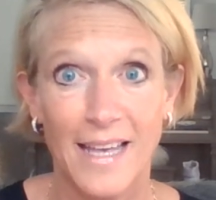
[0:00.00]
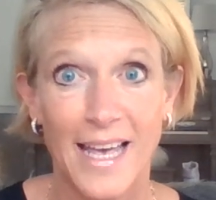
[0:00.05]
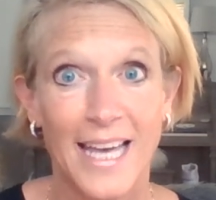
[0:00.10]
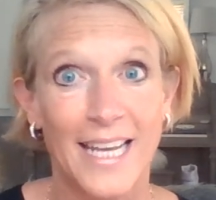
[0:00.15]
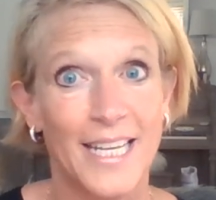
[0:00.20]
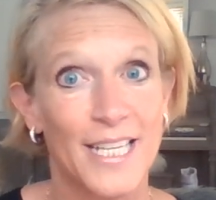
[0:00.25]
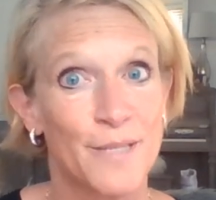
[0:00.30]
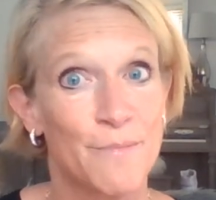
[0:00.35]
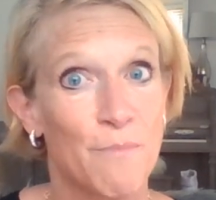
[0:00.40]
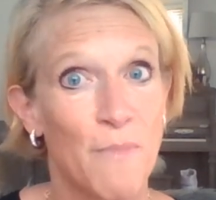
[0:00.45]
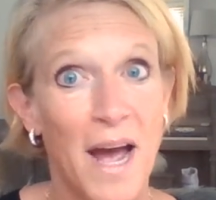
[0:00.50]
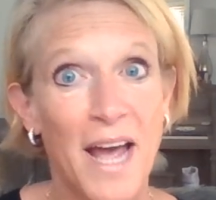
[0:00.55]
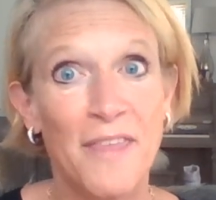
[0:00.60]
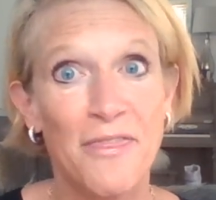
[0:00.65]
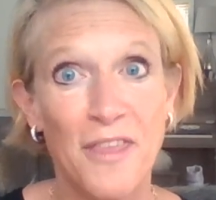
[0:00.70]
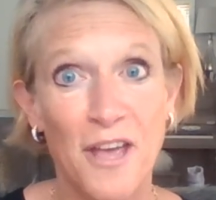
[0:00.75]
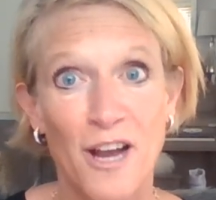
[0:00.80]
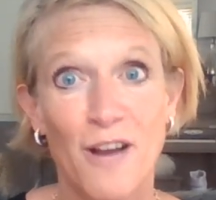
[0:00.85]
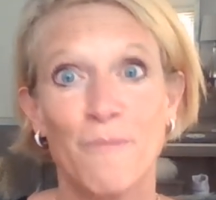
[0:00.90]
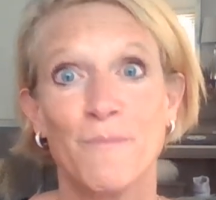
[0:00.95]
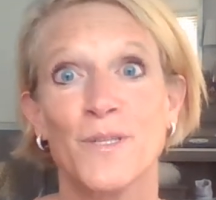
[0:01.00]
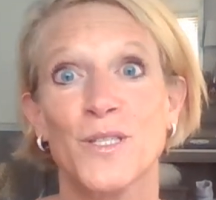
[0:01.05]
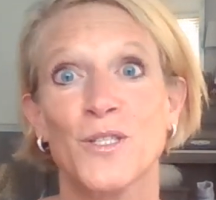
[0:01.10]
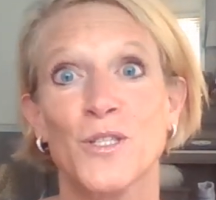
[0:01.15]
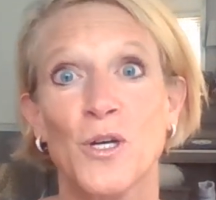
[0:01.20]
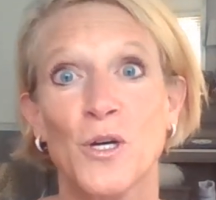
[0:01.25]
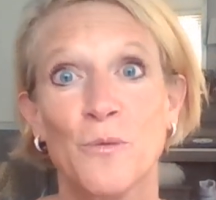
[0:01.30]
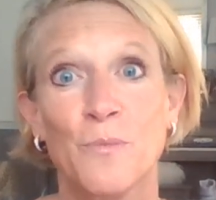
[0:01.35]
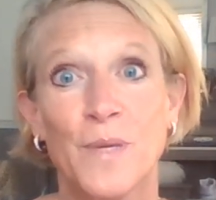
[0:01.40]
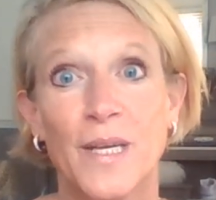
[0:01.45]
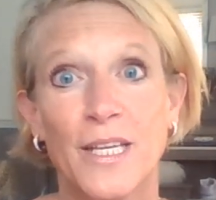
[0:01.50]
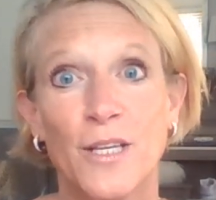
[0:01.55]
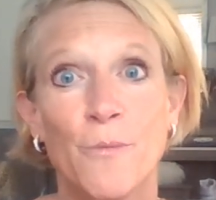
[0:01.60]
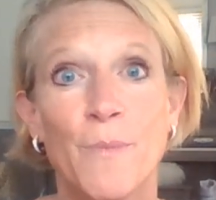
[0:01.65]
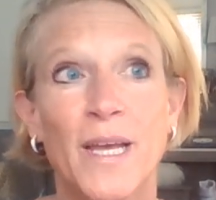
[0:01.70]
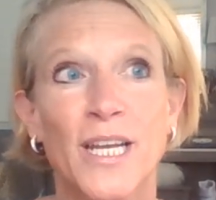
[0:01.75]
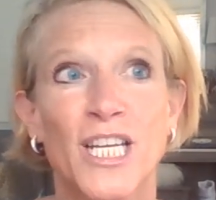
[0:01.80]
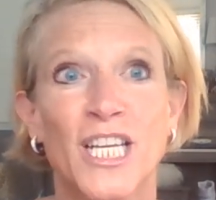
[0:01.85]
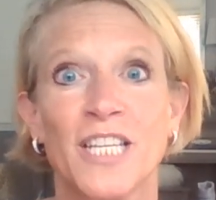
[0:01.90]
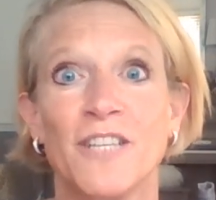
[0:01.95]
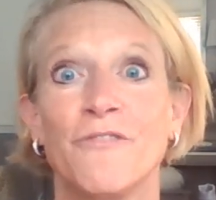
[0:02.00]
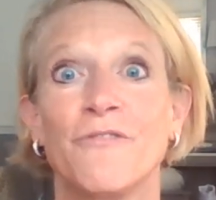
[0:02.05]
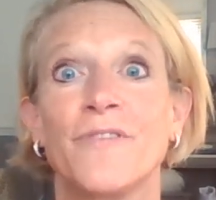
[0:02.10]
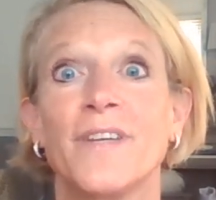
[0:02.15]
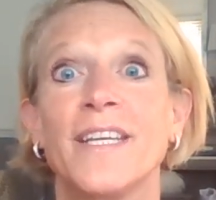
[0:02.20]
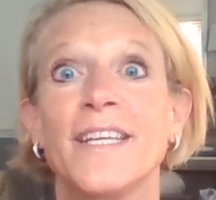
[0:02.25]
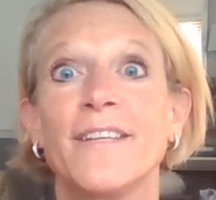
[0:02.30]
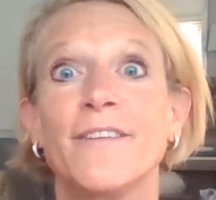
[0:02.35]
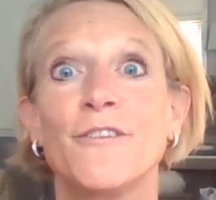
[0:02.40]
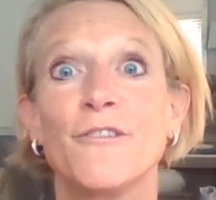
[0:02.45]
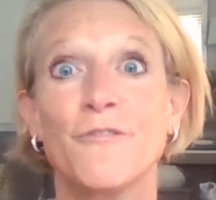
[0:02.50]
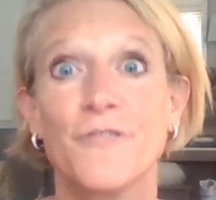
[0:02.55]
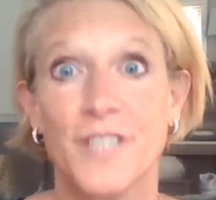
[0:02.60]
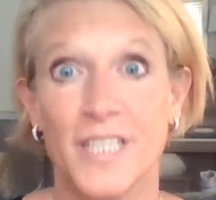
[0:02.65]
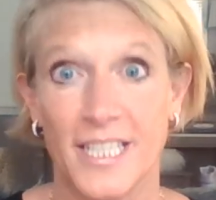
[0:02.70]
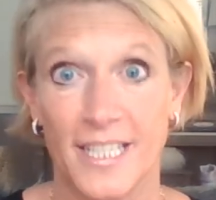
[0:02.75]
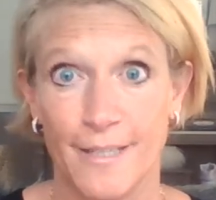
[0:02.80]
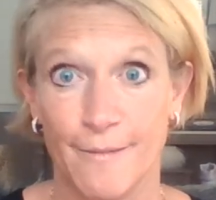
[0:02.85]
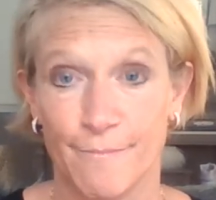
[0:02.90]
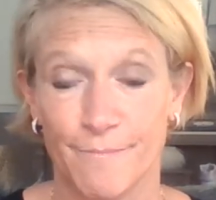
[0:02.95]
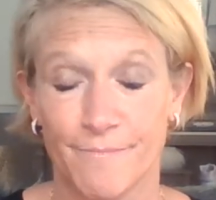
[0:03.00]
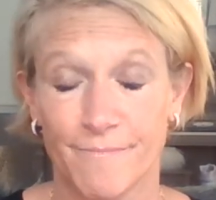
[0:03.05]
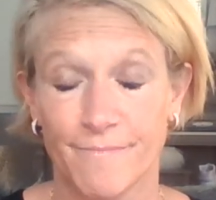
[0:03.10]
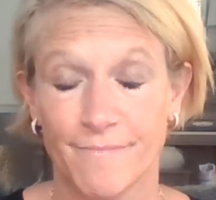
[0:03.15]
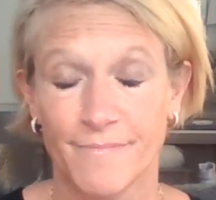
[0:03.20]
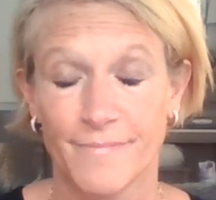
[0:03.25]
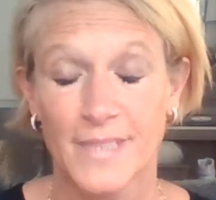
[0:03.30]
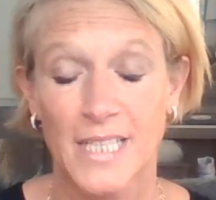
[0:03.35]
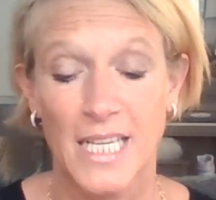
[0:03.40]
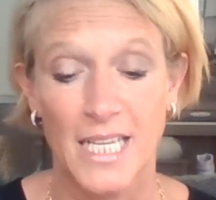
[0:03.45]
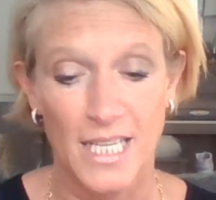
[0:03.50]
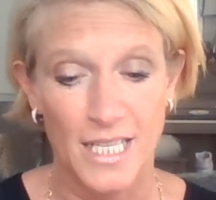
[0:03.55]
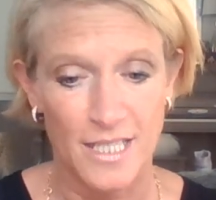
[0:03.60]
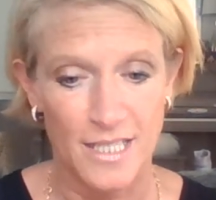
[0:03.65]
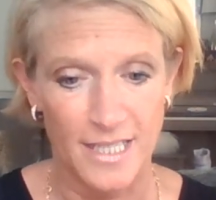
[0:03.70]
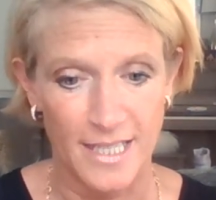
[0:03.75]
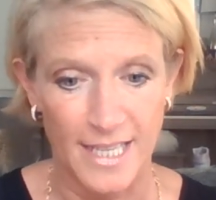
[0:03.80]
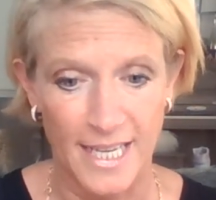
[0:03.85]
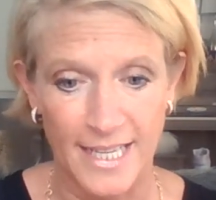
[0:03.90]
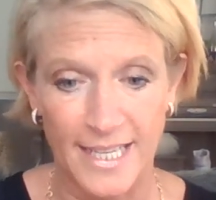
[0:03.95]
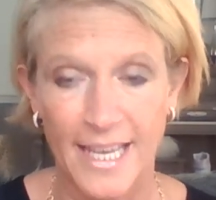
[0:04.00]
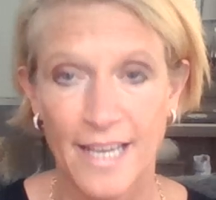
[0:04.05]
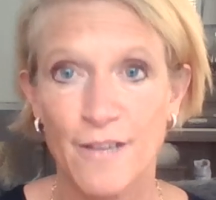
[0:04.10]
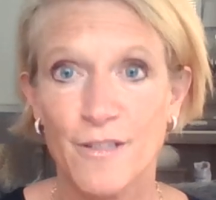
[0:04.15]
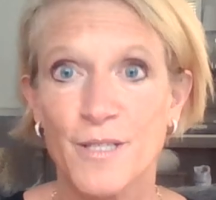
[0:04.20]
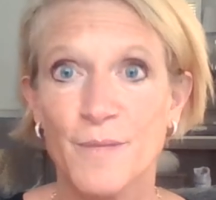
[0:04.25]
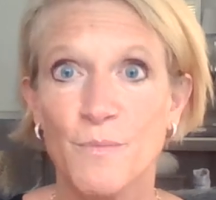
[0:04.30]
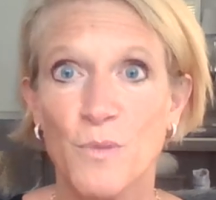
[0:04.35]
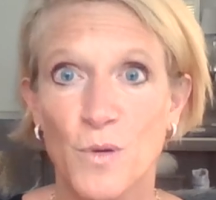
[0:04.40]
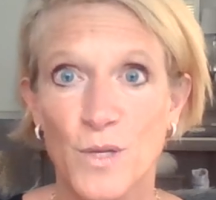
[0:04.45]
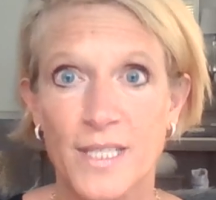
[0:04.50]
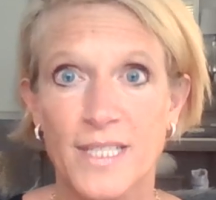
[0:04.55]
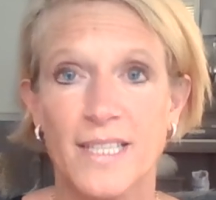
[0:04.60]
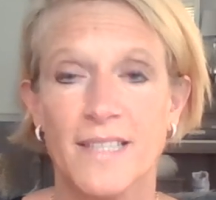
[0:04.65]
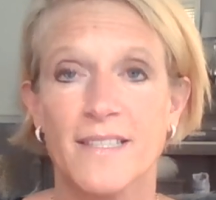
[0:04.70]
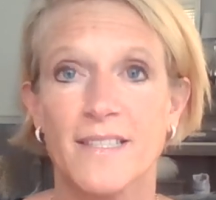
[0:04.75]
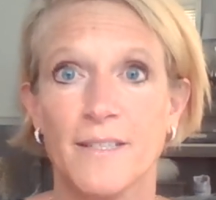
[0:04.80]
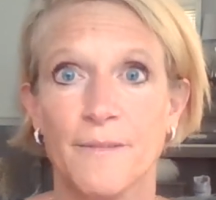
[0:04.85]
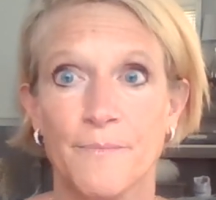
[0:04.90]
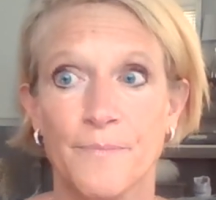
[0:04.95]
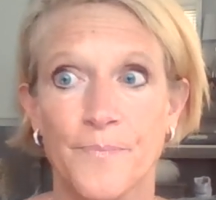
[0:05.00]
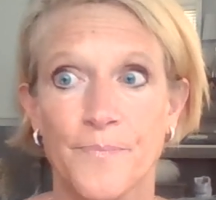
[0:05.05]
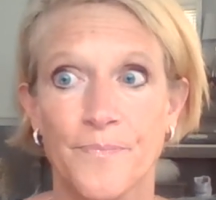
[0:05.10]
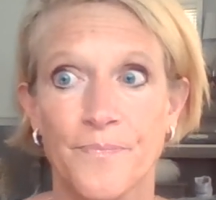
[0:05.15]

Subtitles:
And as my therapist told me, you better convene your team. So you got to get your support system.